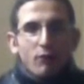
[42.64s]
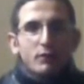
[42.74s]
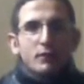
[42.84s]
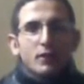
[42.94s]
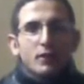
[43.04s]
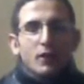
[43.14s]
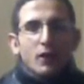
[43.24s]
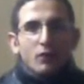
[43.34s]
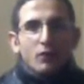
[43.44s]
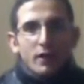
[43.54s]
the
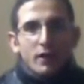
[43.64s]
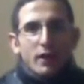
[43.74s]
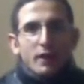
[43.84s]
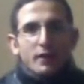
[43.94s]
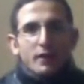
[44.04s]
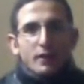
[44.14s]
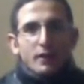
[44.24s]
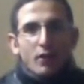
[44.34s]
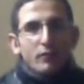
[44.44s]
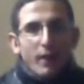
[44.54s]
focus
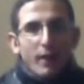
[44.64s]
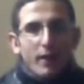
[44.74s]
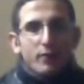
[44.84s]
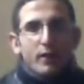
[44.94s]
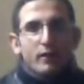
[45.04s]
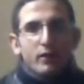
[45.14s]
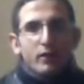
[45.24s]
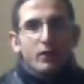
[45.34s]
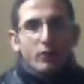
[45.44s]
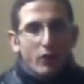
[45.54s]
the
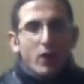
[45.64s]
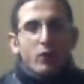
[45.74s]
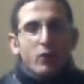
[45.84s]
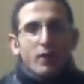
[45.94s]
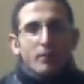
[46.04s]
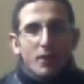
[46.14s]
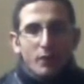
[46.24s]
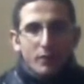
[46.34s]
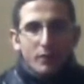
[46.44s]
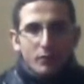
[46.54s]
focus of
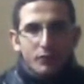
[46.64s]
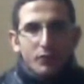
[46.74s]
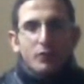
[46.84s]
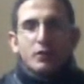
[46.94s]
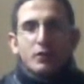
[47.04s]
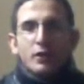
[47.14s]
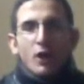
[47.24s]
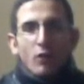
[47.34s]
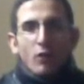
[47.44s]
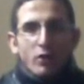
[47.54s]
awareness of what
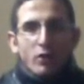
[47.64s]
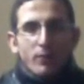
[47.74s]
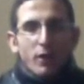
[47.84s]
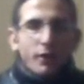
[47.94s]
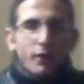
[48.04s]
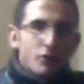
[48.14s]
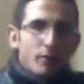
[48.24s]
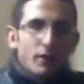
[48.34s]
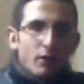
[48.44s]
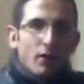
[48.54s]
contains
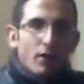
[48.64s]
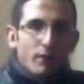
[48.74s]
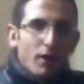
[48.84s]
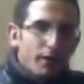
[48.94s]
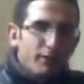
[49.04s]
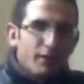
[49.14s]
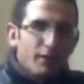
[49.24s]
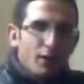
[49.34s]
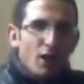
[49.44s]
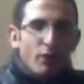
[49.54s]
if the facts
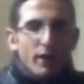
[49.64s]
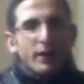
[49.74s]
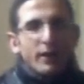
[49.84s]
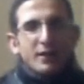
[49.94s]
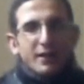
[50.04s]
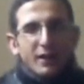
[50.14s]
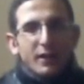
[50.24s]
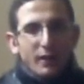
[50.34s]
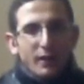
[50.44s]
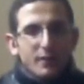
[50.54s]
known to mankind
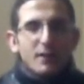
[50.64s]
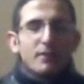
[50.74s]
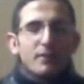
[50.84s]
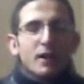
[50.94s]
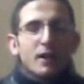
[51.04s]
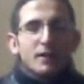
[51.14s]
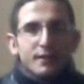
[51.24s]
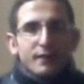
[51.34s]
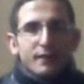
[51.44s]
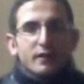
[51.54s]
will be
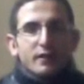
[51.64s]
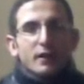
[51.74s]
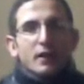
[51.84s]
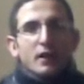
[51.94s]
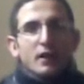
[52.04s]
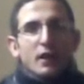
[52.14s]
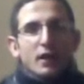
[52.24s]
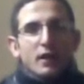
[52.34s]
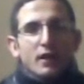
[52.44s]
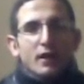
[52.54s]
revealed
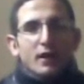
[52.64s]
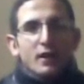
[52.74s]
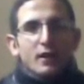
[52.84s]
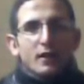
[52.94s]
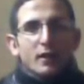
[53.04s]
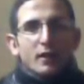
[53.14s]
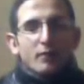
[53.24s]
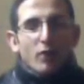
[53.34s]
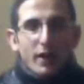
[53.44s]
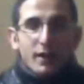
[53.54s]
on
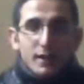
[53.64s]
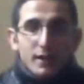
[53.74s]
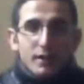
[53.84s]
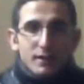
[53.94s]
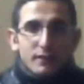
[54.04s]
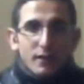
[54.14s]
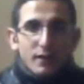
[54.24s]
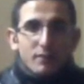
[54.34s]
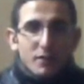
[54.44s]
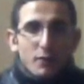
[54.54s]
the science which
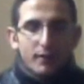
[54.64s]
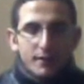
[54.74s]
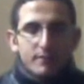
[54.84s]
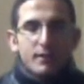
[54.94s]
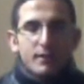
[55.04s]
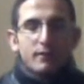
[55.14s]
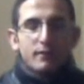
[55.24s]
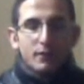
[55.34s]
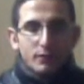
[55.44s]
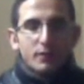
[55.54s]
will
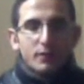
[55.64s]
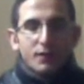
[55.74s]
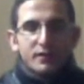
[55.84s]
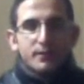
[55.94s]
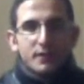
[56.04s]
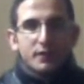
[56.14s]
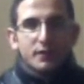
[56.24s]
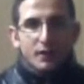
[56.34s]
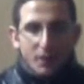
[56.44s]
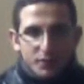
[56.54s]
did not
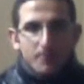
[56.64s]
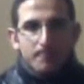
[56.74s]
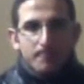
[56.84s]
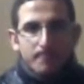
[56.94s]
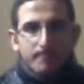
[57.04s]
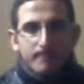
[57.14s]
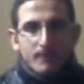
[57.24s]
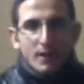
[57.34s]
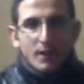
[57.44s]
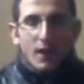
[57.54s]
imagine their
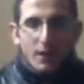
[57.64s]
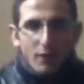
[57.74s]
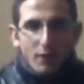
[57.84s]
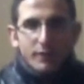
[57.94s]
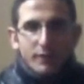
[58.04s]
senses.